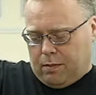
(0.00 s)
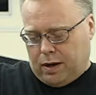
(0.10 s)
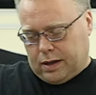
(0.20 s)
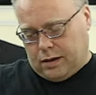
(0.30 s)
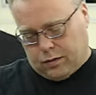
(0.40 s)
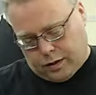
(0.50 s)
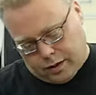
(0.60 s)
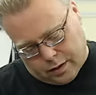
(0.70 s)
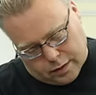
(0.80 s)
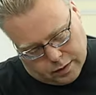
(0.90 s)
bucket with
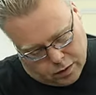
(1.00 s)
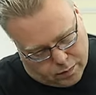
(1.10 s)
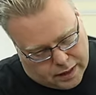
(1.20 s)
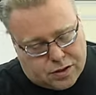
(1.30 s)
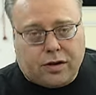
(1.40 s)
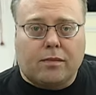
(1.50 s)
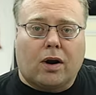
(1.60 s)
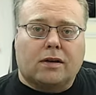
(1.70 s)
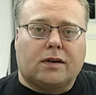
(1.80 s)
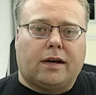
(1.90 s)
little measuring
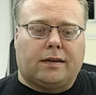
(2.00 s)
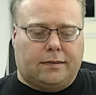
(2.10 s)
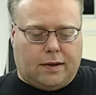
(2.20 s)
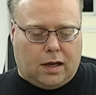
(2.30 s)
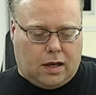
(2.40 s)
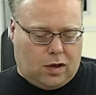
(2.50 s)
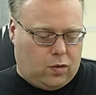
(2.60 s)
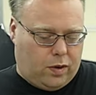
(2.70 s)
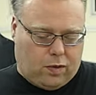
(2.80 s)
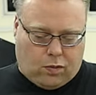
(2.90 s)
marks on it.
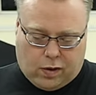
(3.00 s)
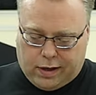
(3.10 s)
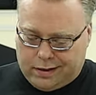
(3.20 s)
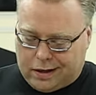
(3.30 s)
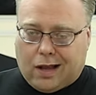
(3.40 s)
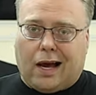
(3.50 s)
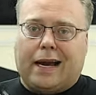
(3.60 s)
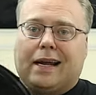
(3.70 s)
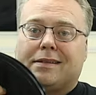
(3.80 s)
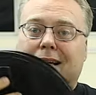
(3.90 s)
We will run the clock
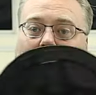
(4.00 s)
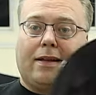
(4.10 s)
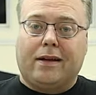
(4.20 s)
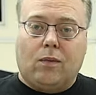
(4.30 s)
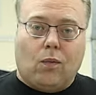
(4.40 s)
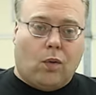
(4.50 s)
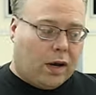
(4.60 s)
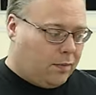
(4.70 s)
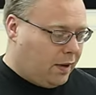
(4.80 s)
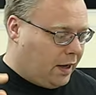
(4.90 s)
at exactly
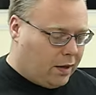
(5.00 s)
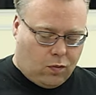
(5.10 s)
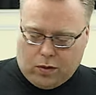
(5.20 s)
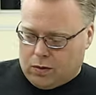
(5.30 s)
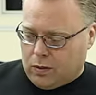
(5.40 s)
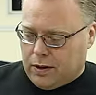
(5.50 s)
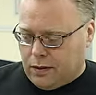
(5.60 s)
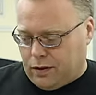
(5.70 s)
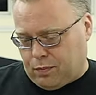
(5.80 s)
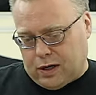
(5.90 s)
one minute. We will
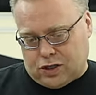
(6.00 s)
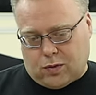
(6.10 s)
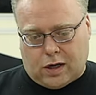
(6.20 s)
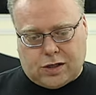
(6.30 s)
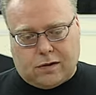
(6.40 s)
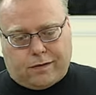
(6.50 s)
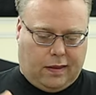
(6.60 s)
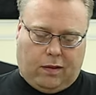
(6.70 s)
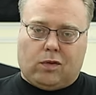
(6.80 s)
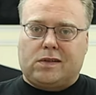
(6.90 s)
run the pressure washer
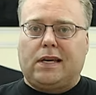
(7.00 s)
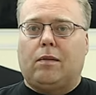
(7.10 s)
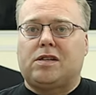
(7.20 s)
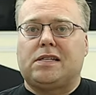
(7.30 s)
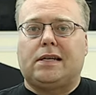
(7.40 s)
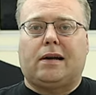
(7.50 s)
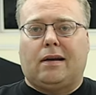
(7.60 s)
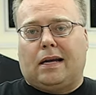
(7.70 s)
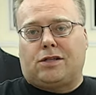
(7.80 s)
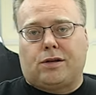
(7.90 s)
and then we'll see how much is in there.
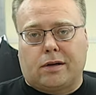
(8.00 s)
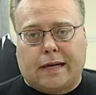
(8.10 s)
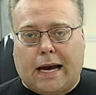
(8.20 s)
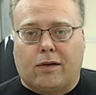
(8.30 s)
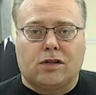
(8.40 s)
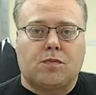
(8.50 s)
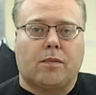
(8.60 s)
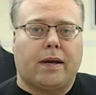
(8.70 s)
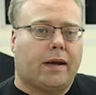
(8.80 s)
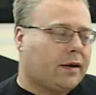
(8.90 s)
And that's your gallons per
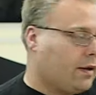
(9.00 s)
minute.